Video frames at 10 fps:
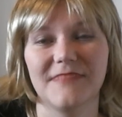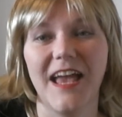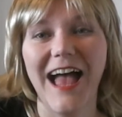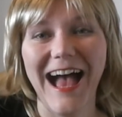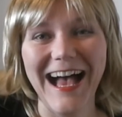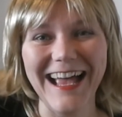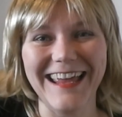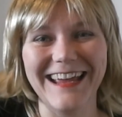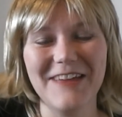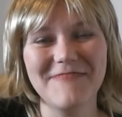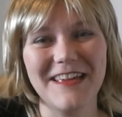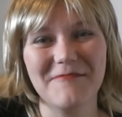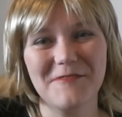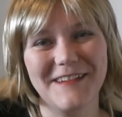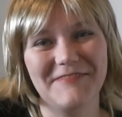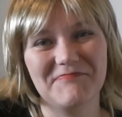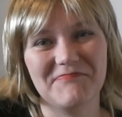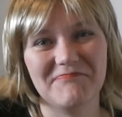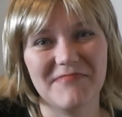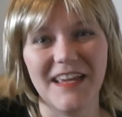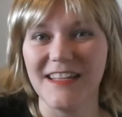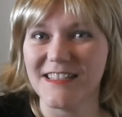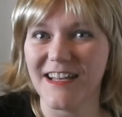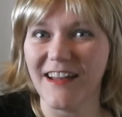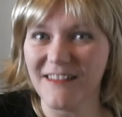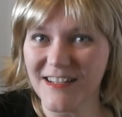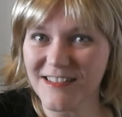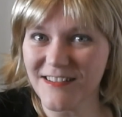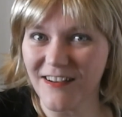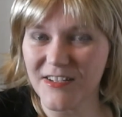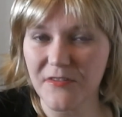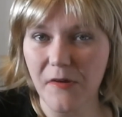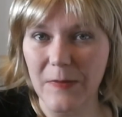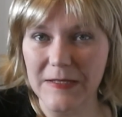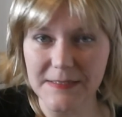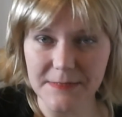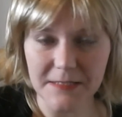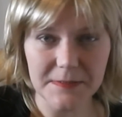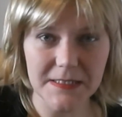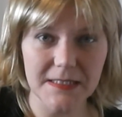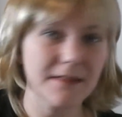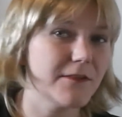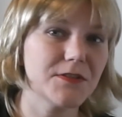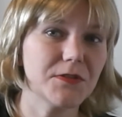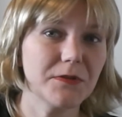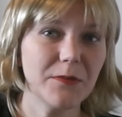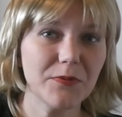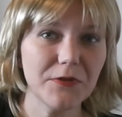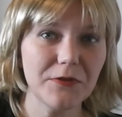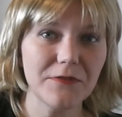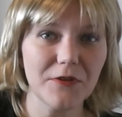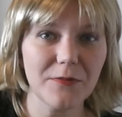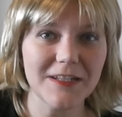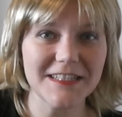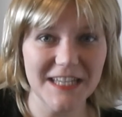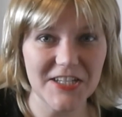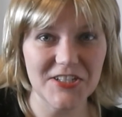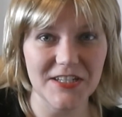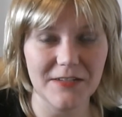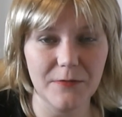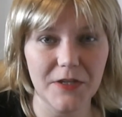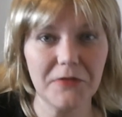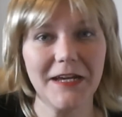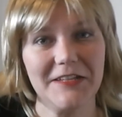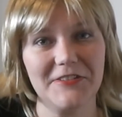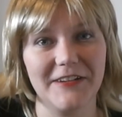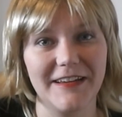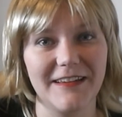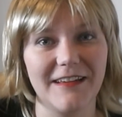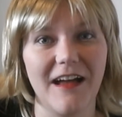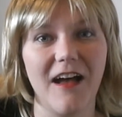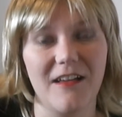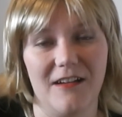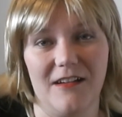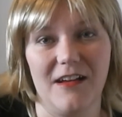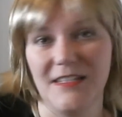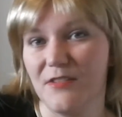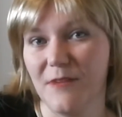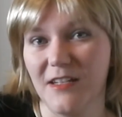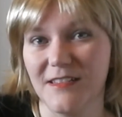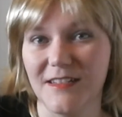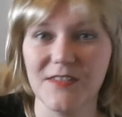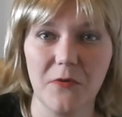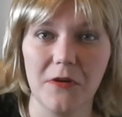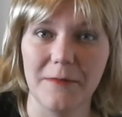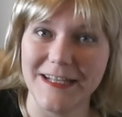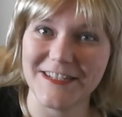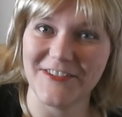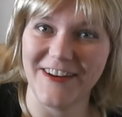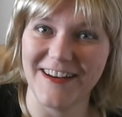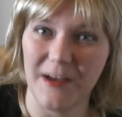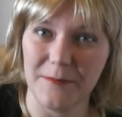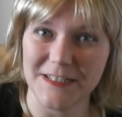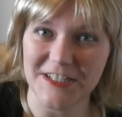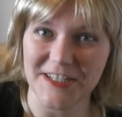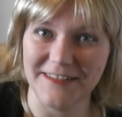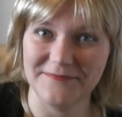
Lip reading: Hi, I'm Yeager Marie. Today I'd like to talk to you about some tips to improve your presentation when you are entering a costume contest or a masquerade competition.